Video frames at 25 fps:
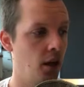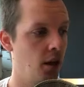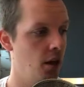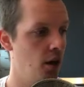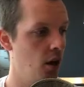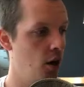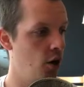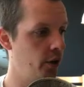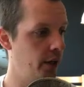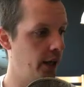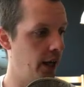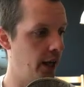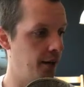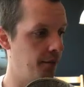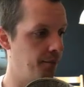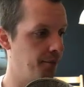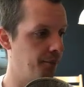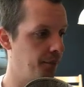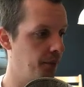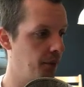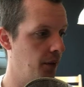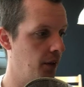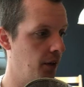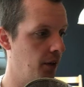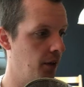Okay,
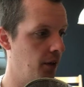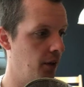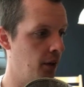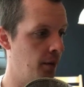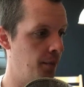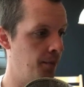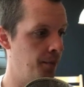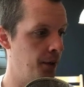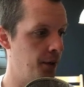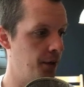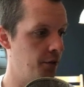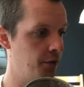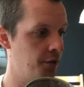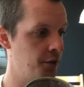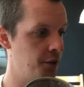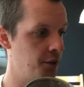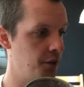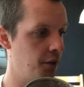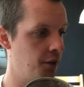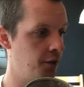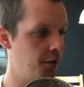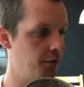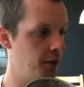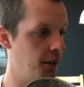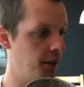a bit of a
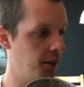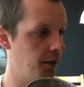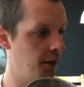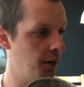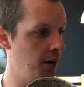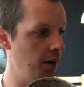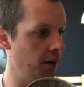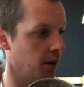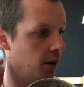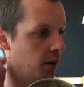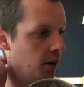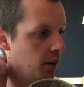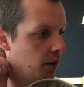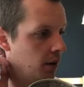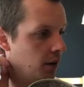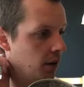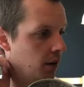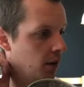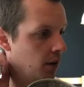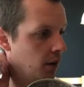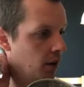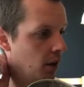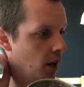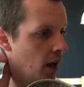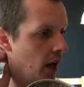sidetrack there.
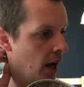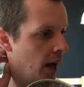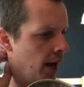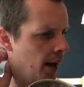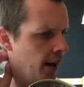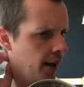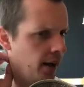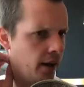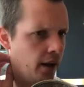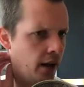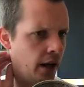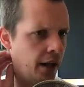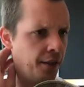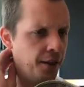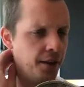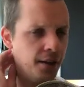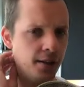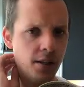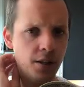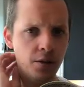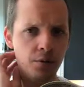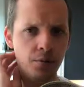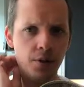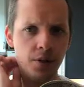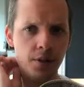I think
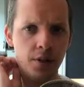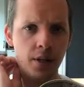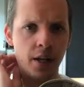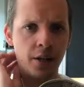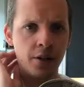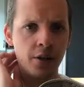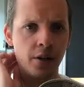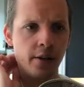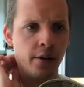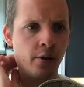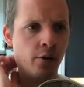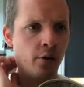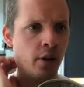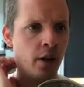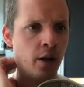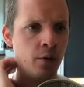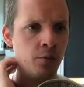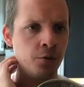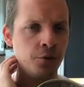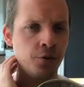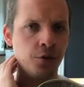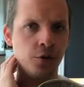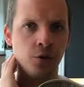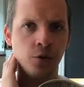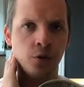this was actually all I
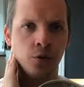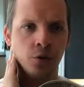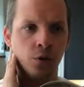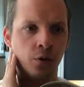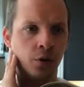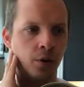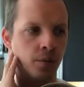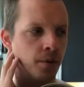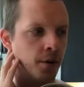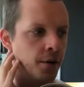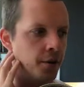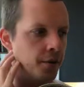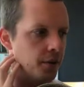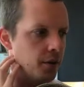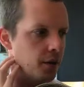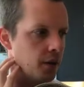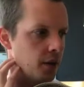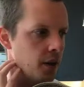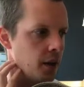wanted to talk about.